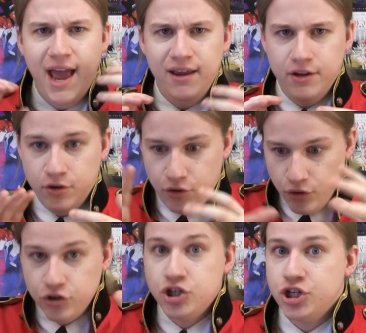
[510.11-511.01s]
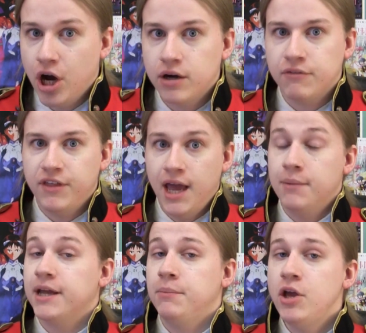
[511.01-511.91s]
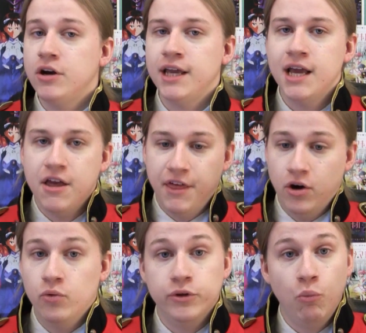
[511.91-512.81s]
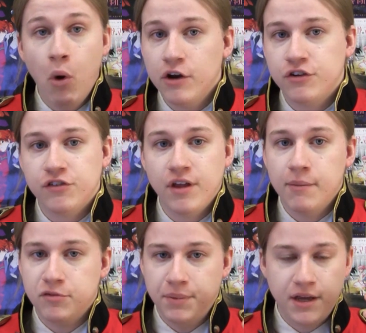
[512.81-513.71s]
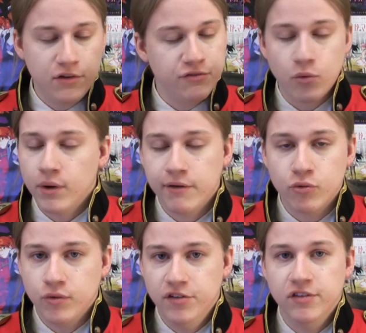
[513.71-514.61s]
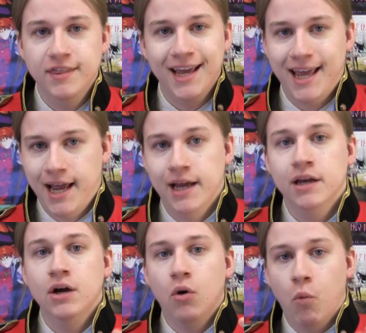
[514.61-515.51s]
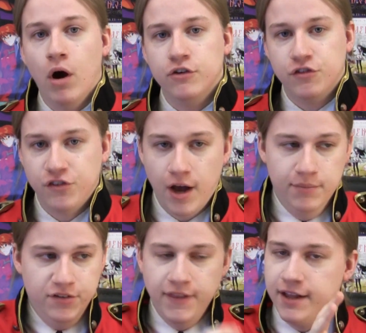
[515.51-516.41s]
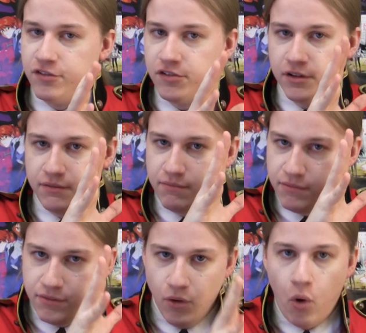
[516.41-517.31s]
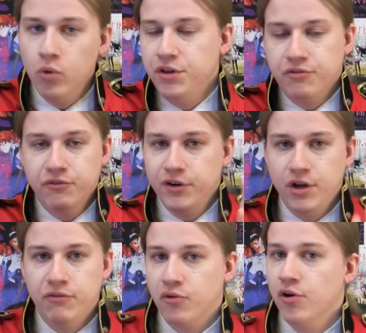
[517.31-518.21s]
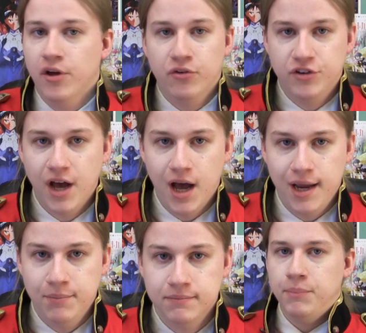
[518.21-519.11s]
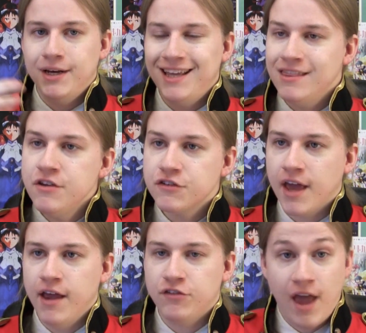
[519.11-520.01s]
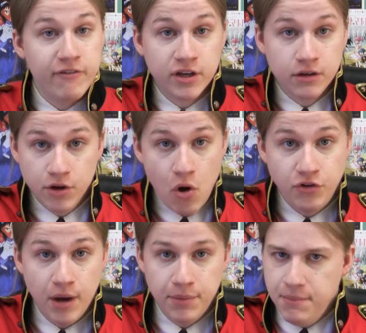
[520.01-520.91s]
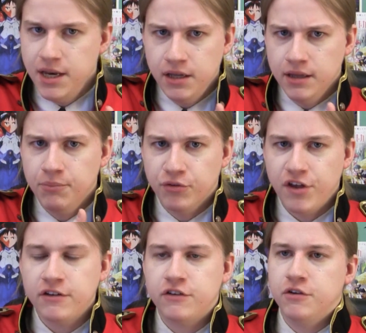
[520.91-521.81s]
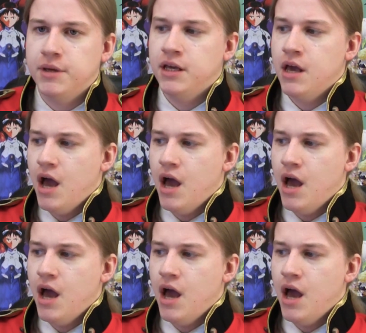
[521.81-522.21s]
a good chunk of the anime community that only watches dubs because for whatever reason they can't watch subs, and that's a whole different video for another time. But in this case, having no dub immediately presented to me,